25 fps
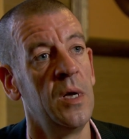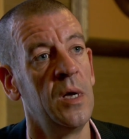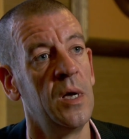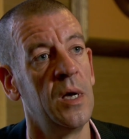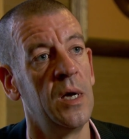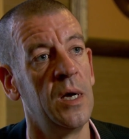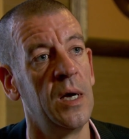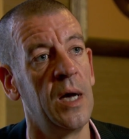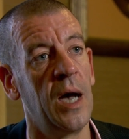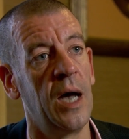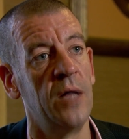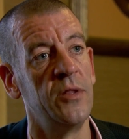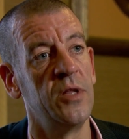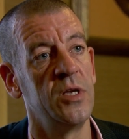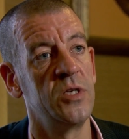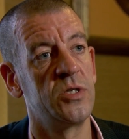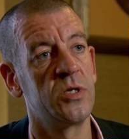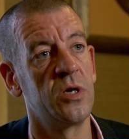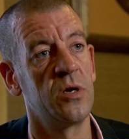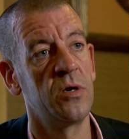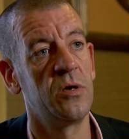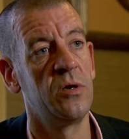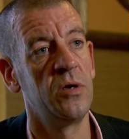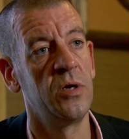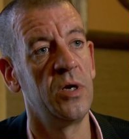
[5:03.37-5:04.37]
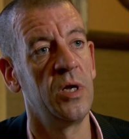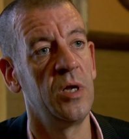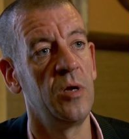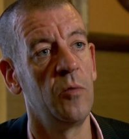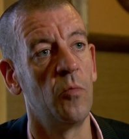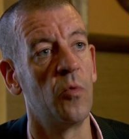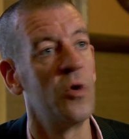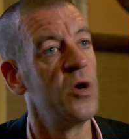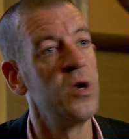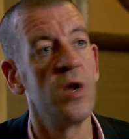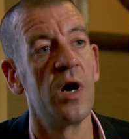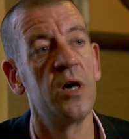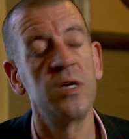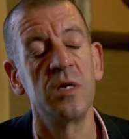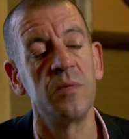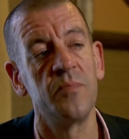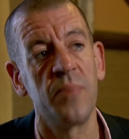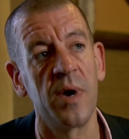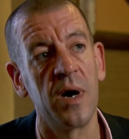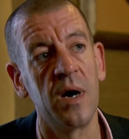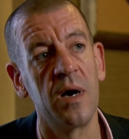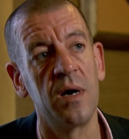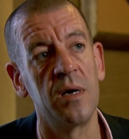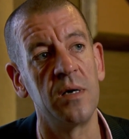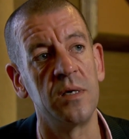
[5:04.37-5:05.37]
And they certainly were not a
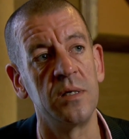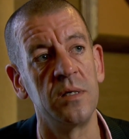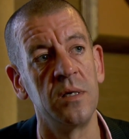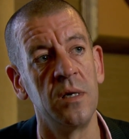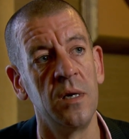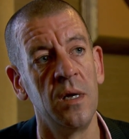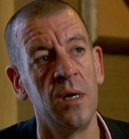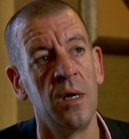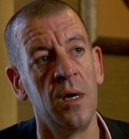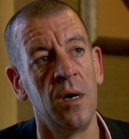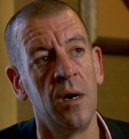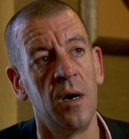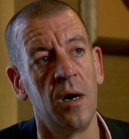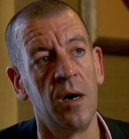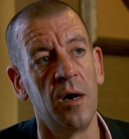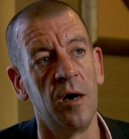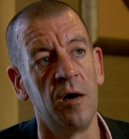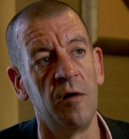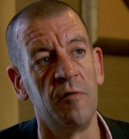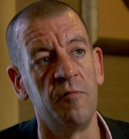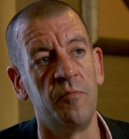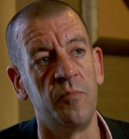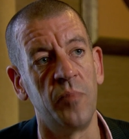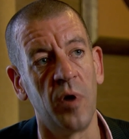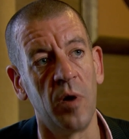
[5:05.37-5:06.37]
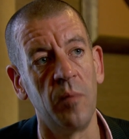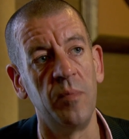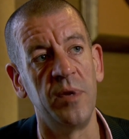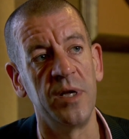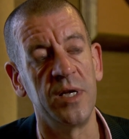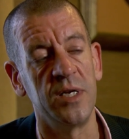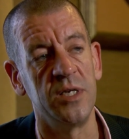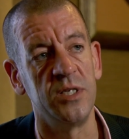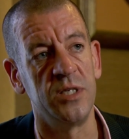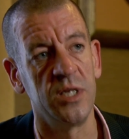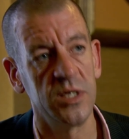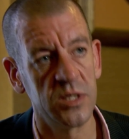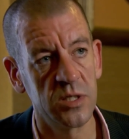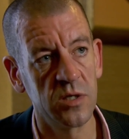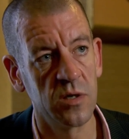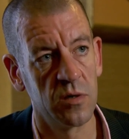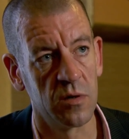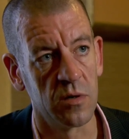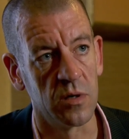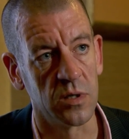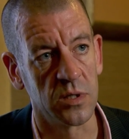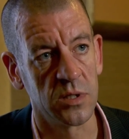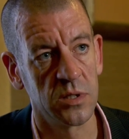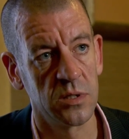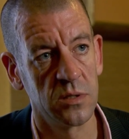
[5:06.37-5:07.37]
part of public
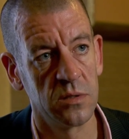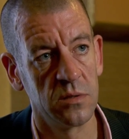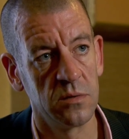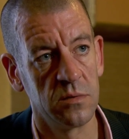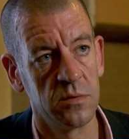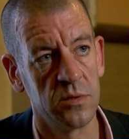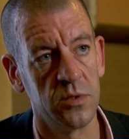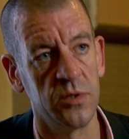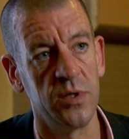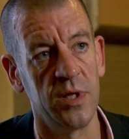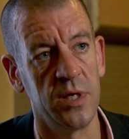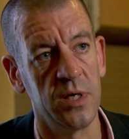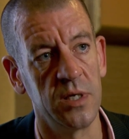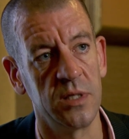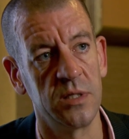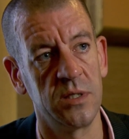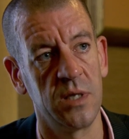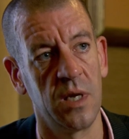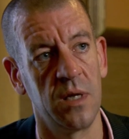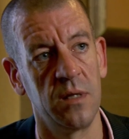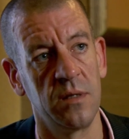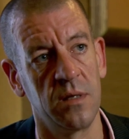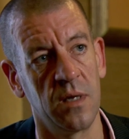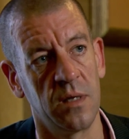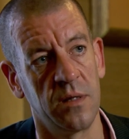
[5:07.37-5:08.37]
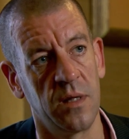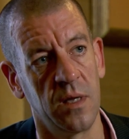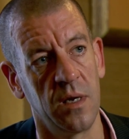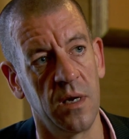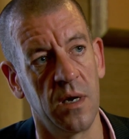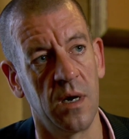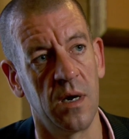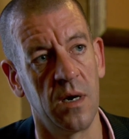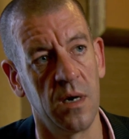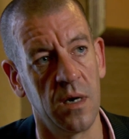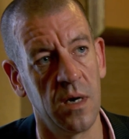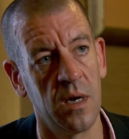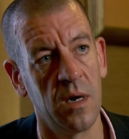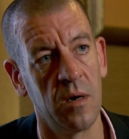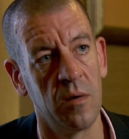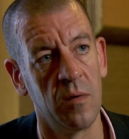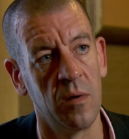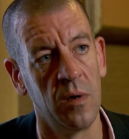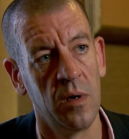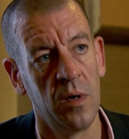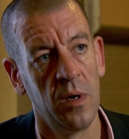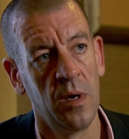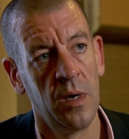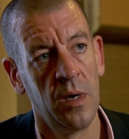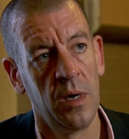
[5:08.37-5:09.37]
discourse to the extent that they are now.
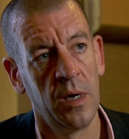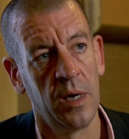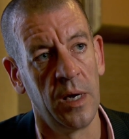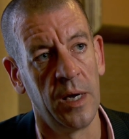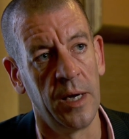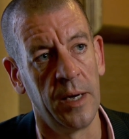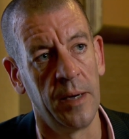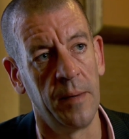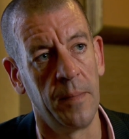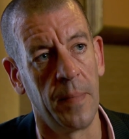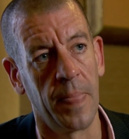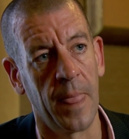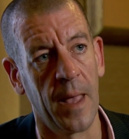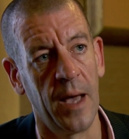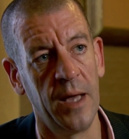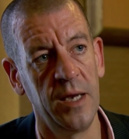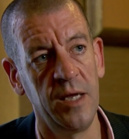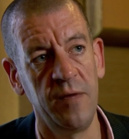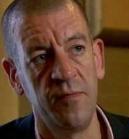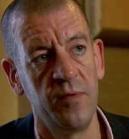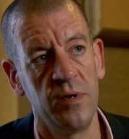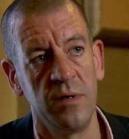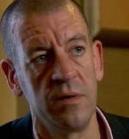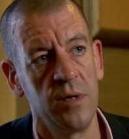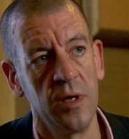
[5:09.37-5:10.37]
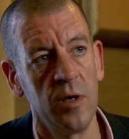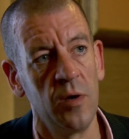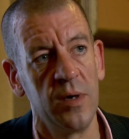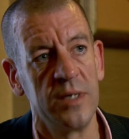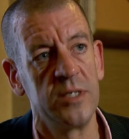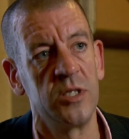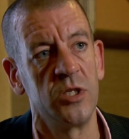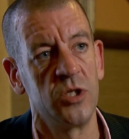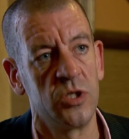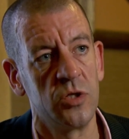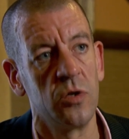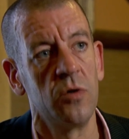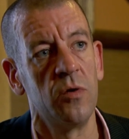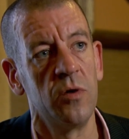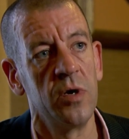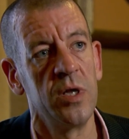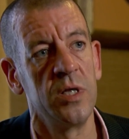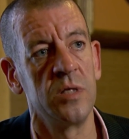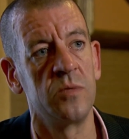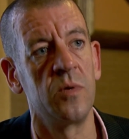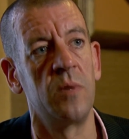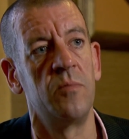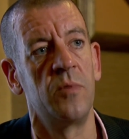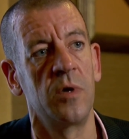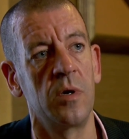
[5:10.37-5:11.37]
And even, you know, as
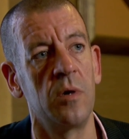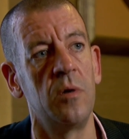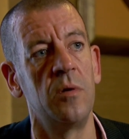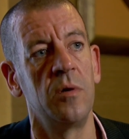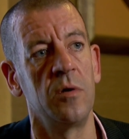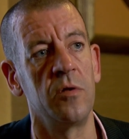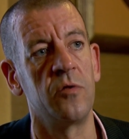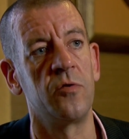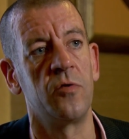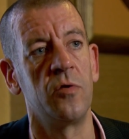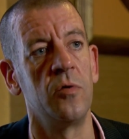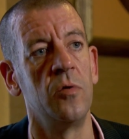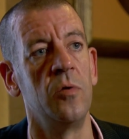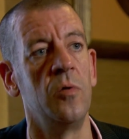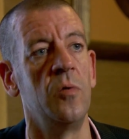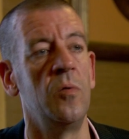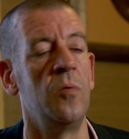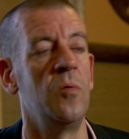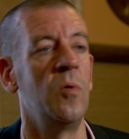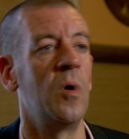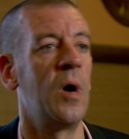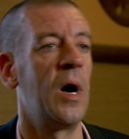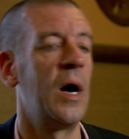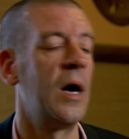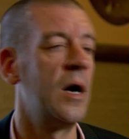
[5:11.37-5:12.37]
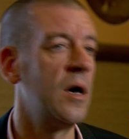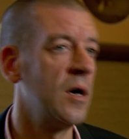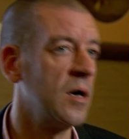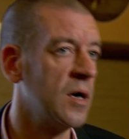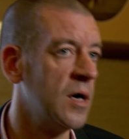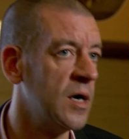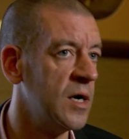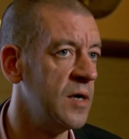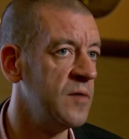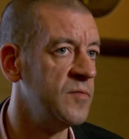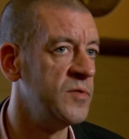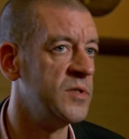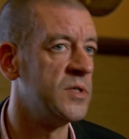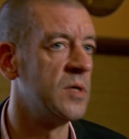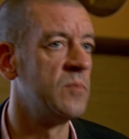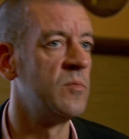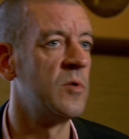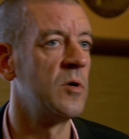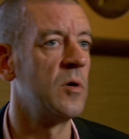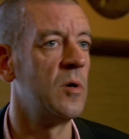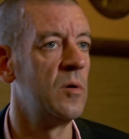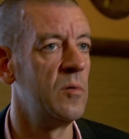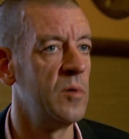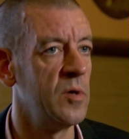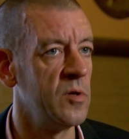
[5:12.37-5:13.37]
historians, when we're going through archives and we're
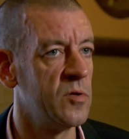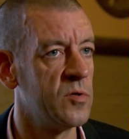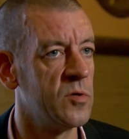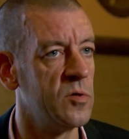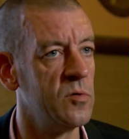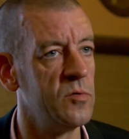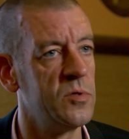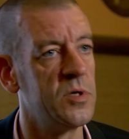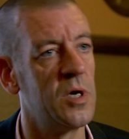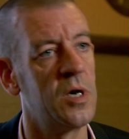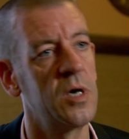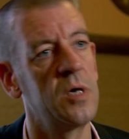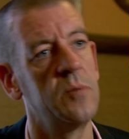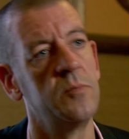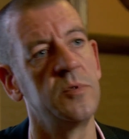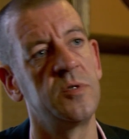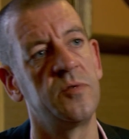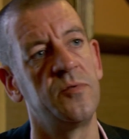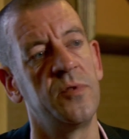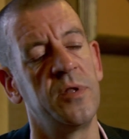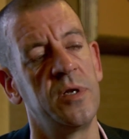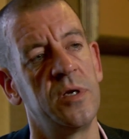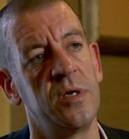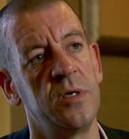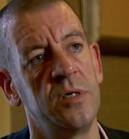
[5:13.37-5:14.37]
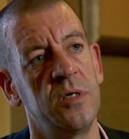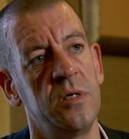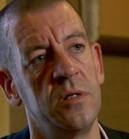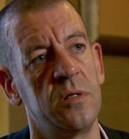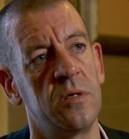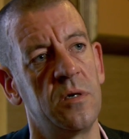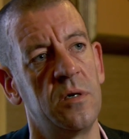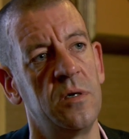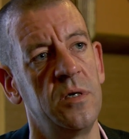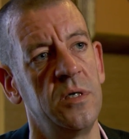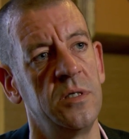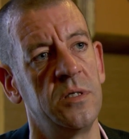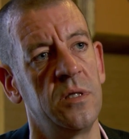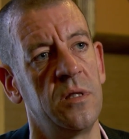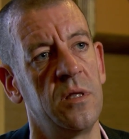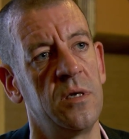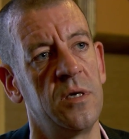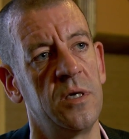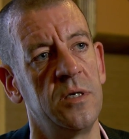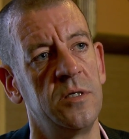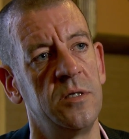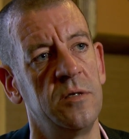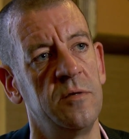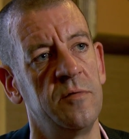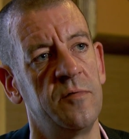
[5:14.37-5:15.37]
going through documents from the 1930s and the
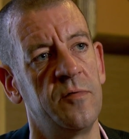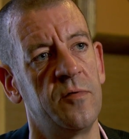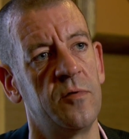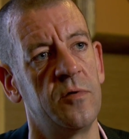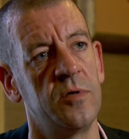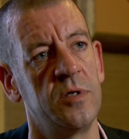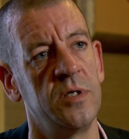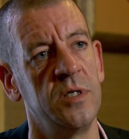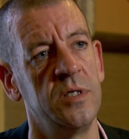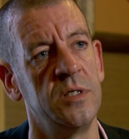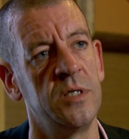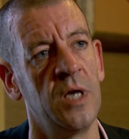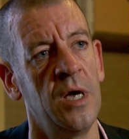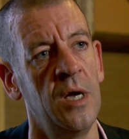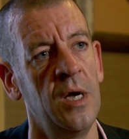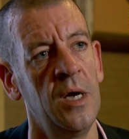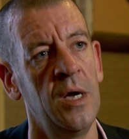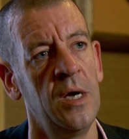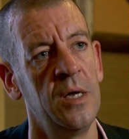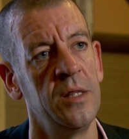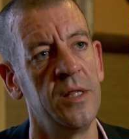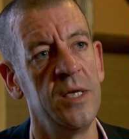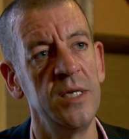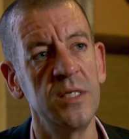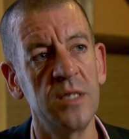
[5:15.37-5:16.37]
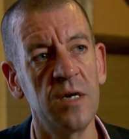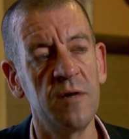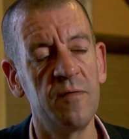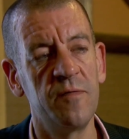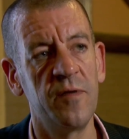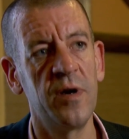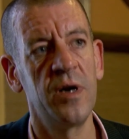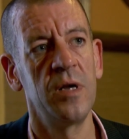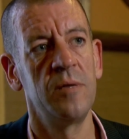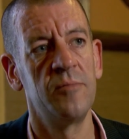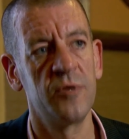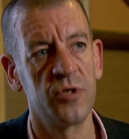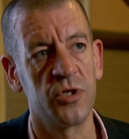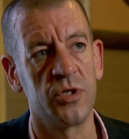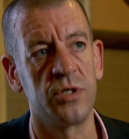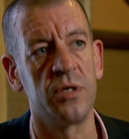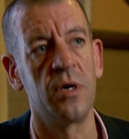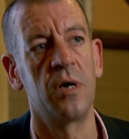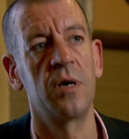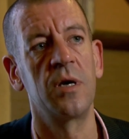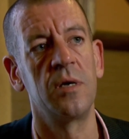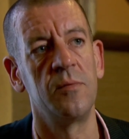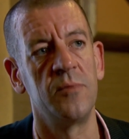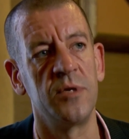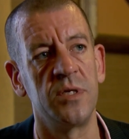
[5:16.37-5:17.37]
1940s, these are very much
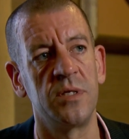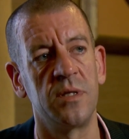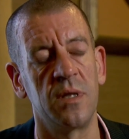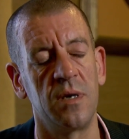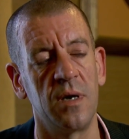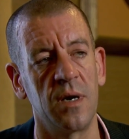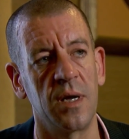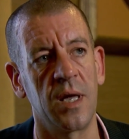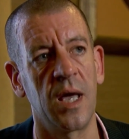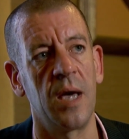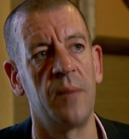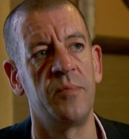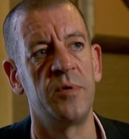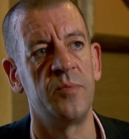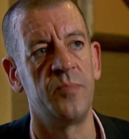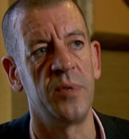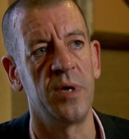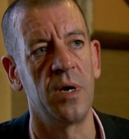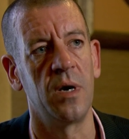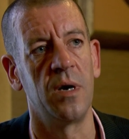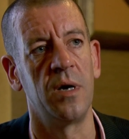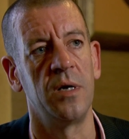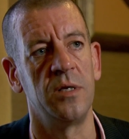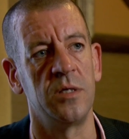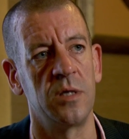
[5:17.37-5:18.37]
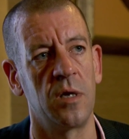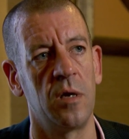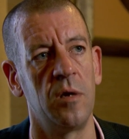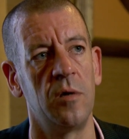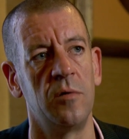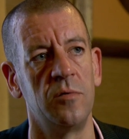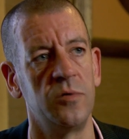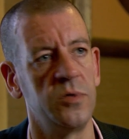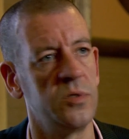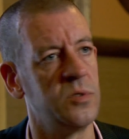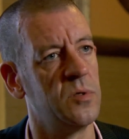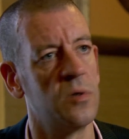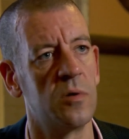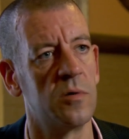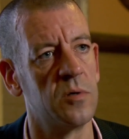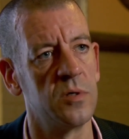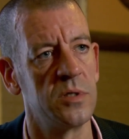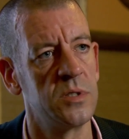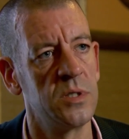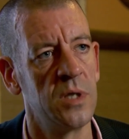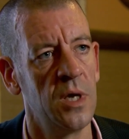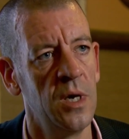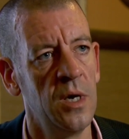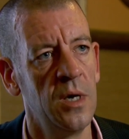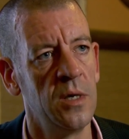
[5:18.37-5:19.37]
documents that are kept behind closed
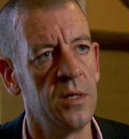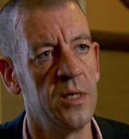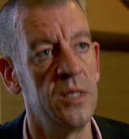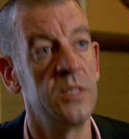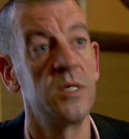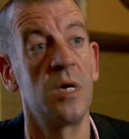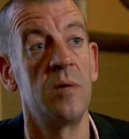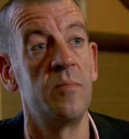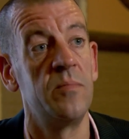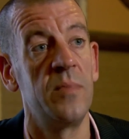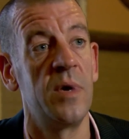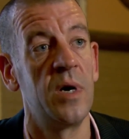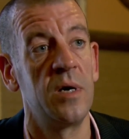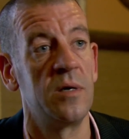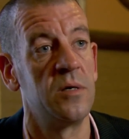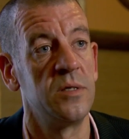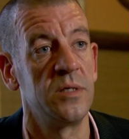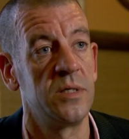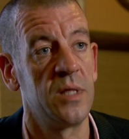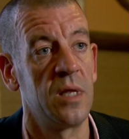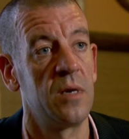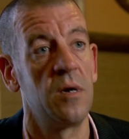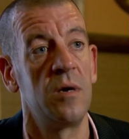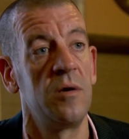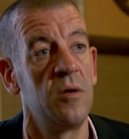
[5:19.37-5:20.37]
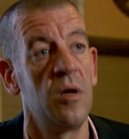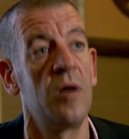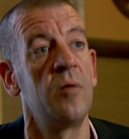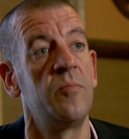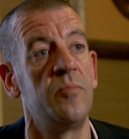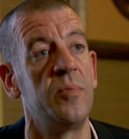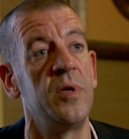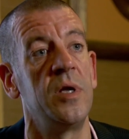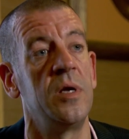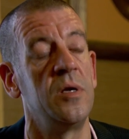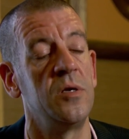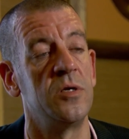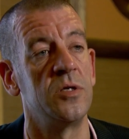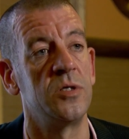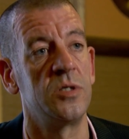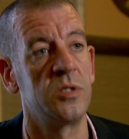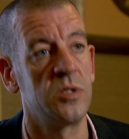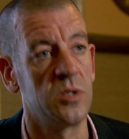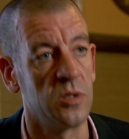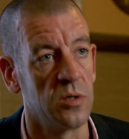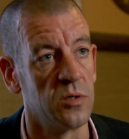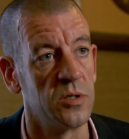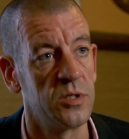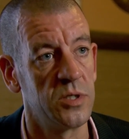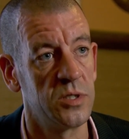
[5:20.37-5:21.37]
doors. These are matters that are not being
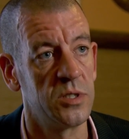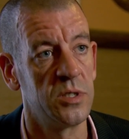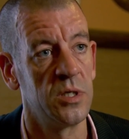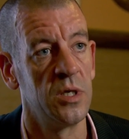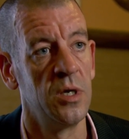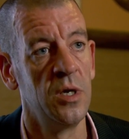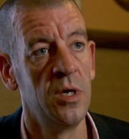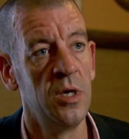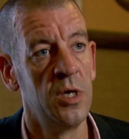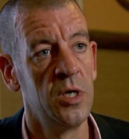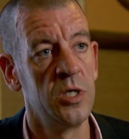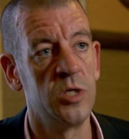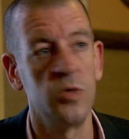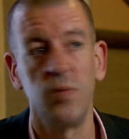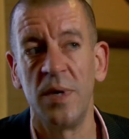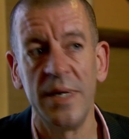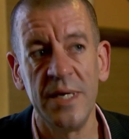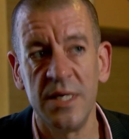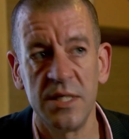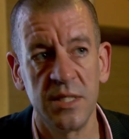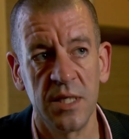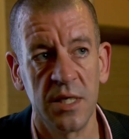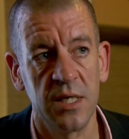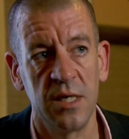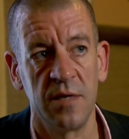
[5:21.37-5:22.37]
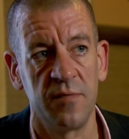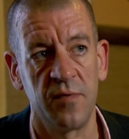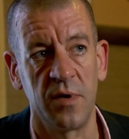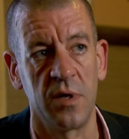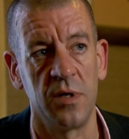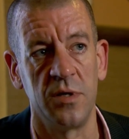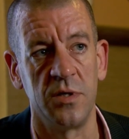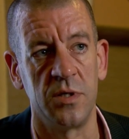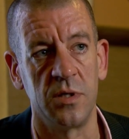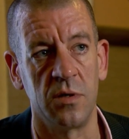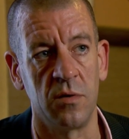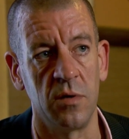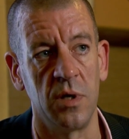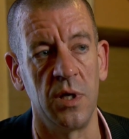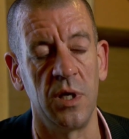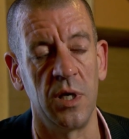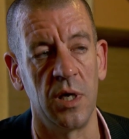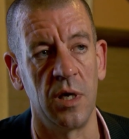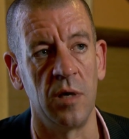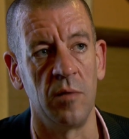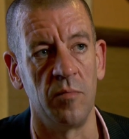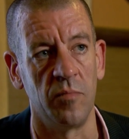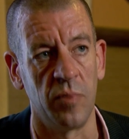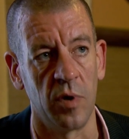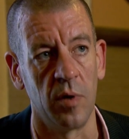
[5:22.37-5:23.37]
discussed to any significant degree
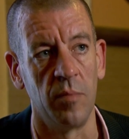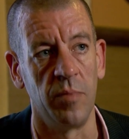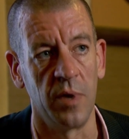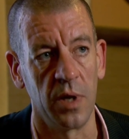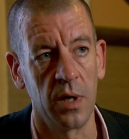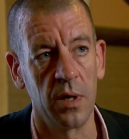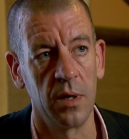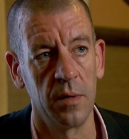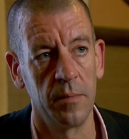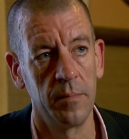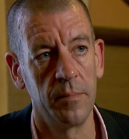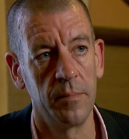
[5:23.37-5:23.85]
in public.